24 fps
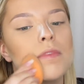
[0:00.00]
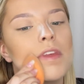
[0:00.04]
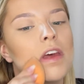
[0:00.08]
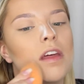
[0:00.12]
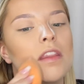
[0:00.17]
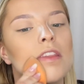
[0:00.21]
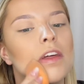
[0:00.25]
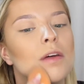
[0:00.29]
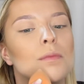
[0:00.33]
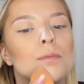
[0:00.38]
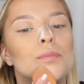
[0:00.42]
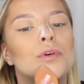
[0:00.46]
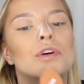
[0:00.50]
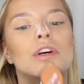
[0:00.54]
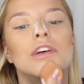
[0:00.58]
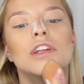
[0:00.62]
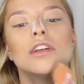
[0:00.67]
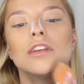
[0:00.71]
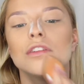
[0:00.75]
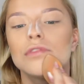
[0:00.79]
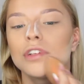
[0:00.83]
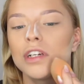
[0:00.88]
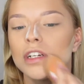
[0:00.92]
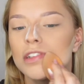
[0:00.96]
And then put
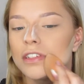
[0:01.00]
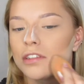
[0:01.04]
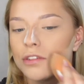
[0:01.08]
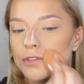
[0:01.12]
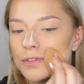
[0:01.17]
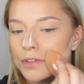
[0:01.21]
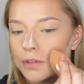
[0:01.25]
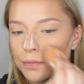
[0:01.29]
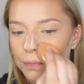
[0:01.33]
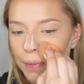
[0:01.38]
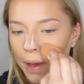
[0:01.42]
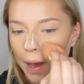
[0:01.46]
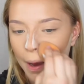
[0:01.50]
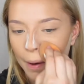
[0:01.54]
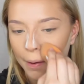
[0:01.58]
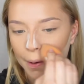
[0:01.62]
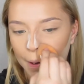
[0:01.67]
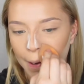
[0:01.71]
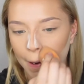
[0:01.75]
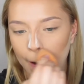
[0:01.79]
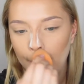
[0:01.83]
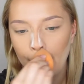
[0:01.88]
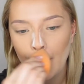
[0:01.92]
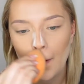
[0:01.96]
translucent
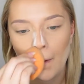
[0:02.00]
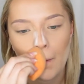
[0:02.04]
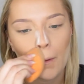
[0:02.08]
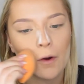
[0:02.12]
powder